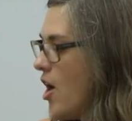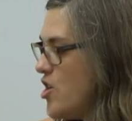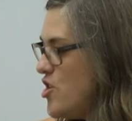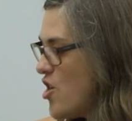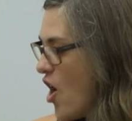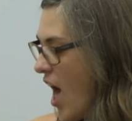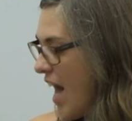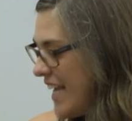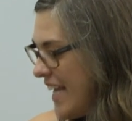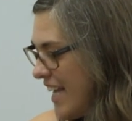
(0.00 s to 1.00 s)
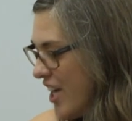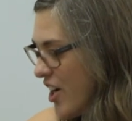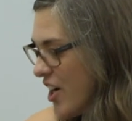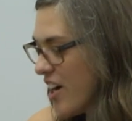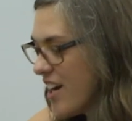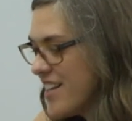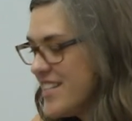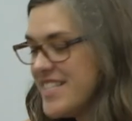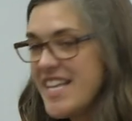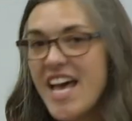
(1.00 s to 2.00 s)
Not here,
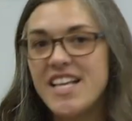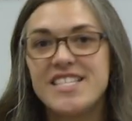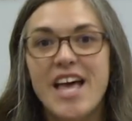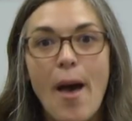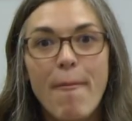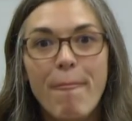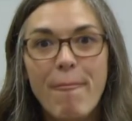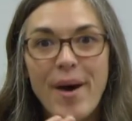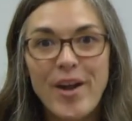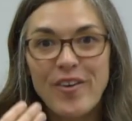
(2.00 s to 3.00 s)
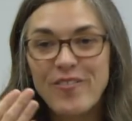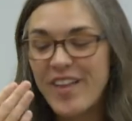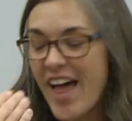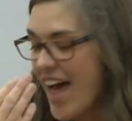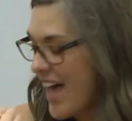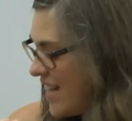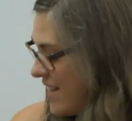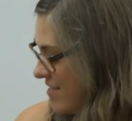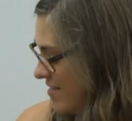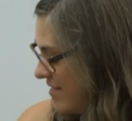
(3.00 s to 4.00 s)
says butterfly.
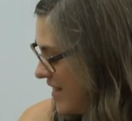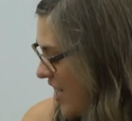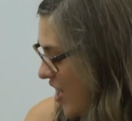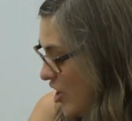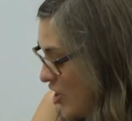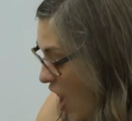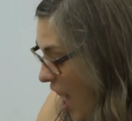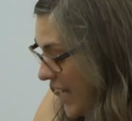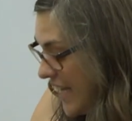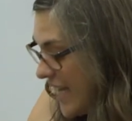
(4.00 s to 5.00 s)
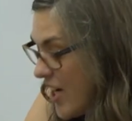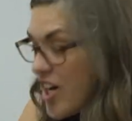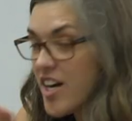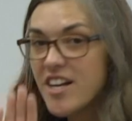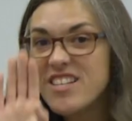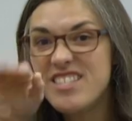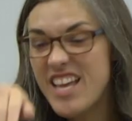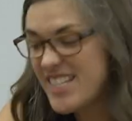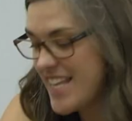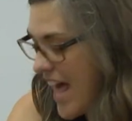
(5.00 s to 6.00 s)
Not here,
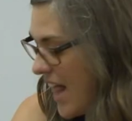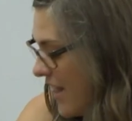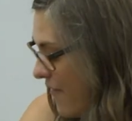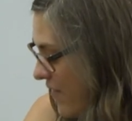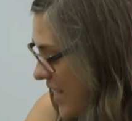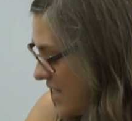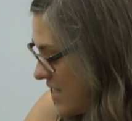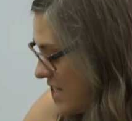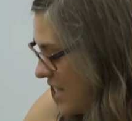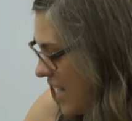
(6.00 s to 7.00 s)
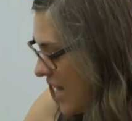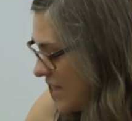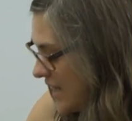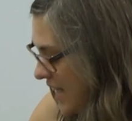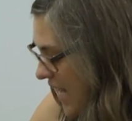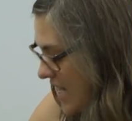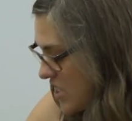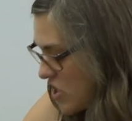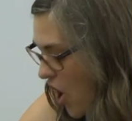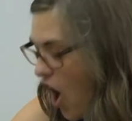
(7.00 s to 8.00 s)
says elephant.
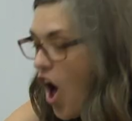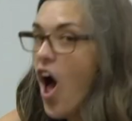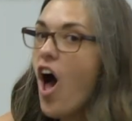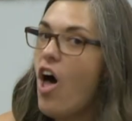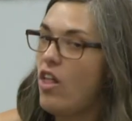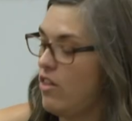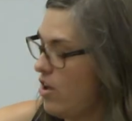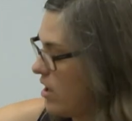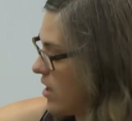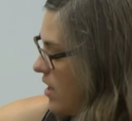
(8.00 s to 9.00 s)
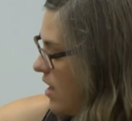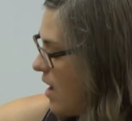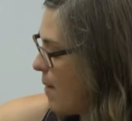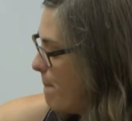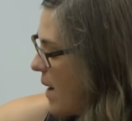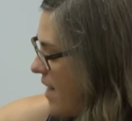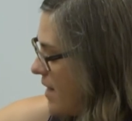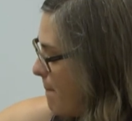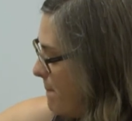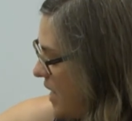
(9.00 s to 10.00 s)
Let's all look by
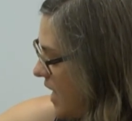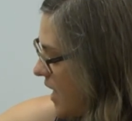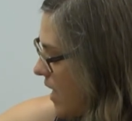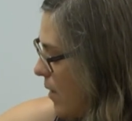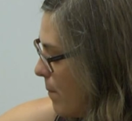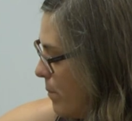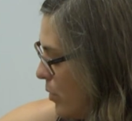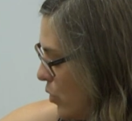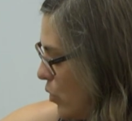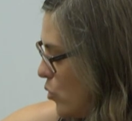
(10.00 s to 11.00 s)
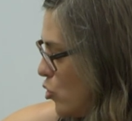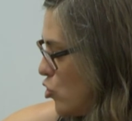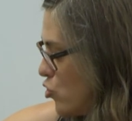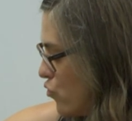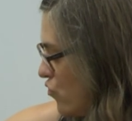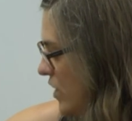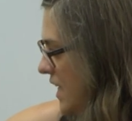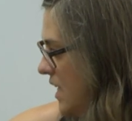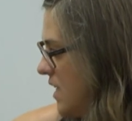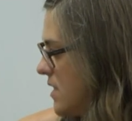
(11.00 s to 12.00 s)
the big boo trees.